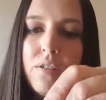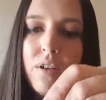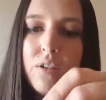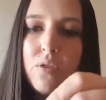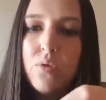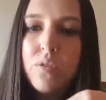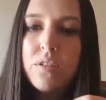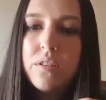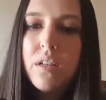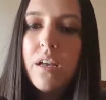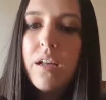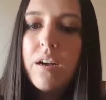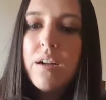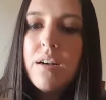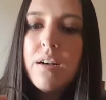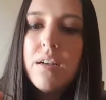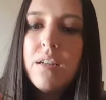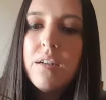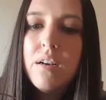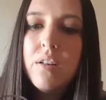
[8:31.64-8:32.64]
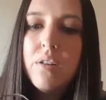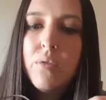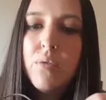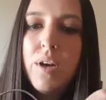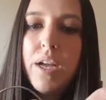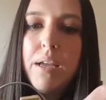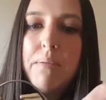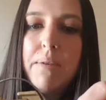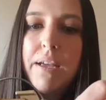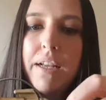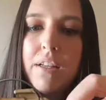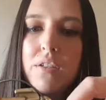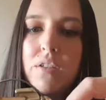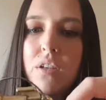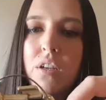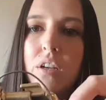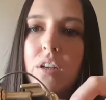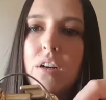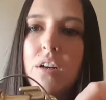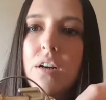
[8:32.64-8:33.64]
so I twist that on all the way, make it
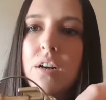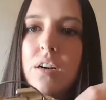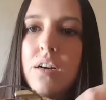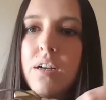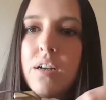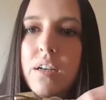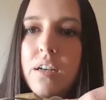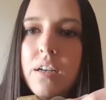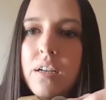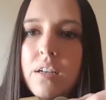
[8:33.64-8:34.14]
secure.